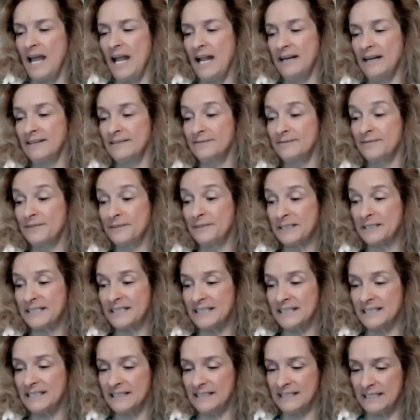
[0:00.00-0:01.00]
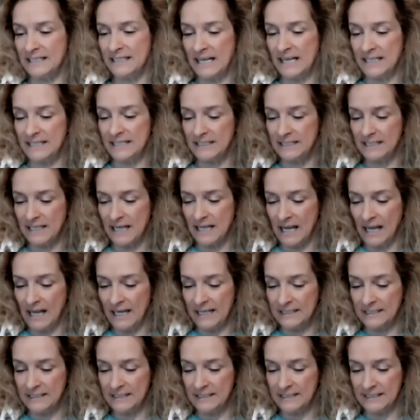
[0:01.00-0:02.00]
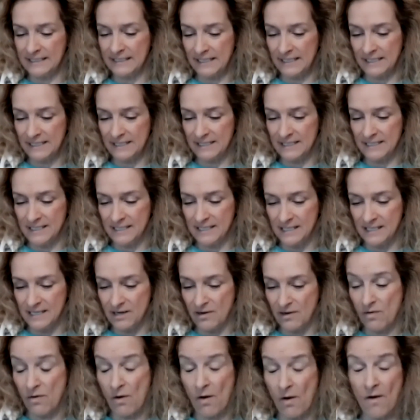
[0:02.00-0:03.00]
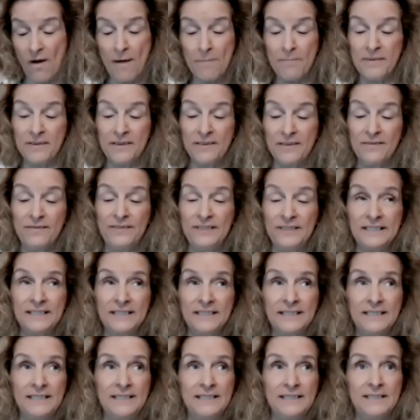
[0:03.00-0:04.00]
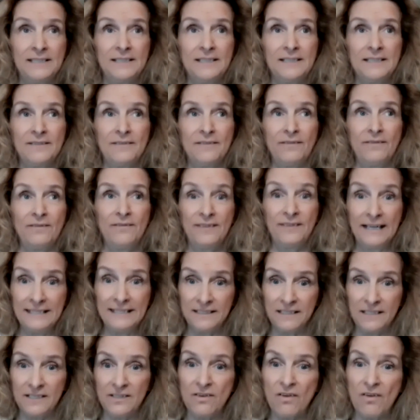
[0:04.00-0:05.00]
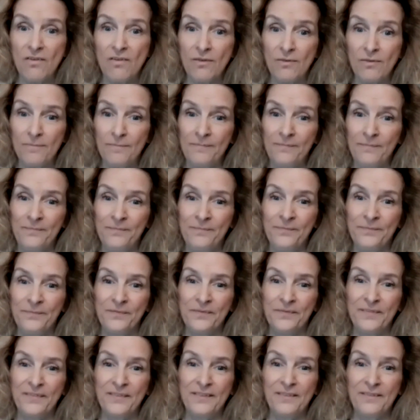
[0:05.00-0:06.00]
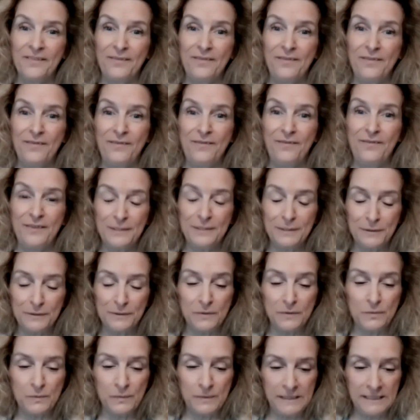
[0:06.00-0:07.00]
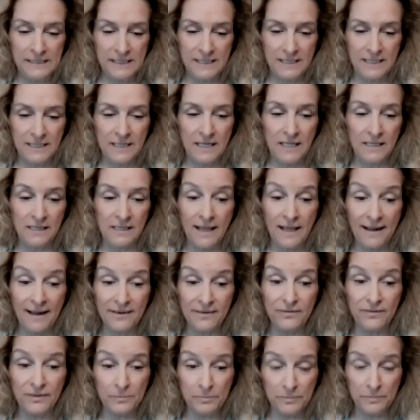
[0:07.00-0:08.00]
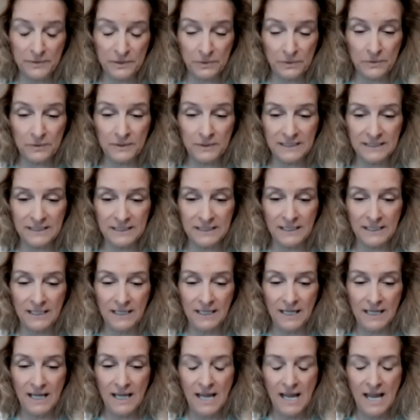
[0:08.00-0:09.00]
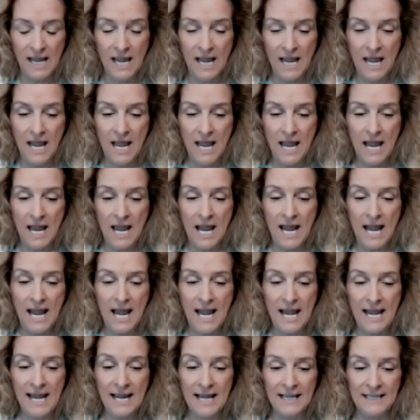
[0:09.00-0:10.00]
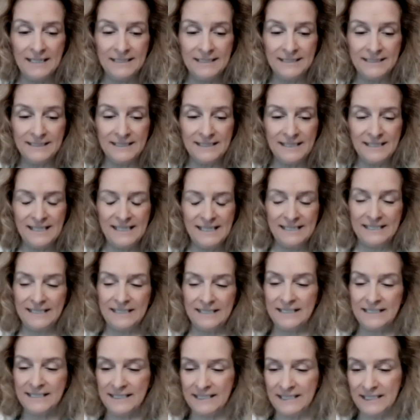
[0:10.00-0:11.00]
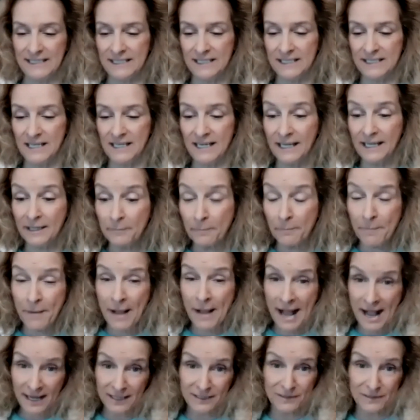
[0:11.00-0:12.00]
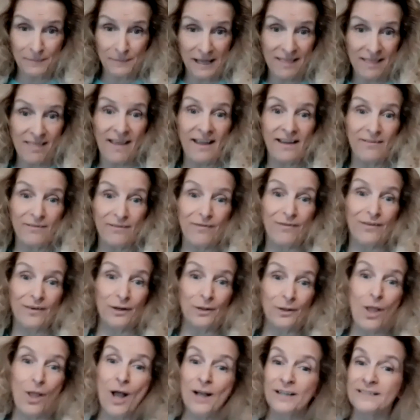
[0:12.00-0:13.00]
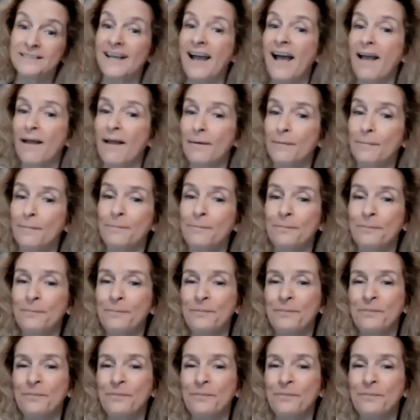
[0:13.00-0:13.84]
And unfortunately, I did grow up in a very violent home filled with a lot of abuse. And it did impact my life for a long time.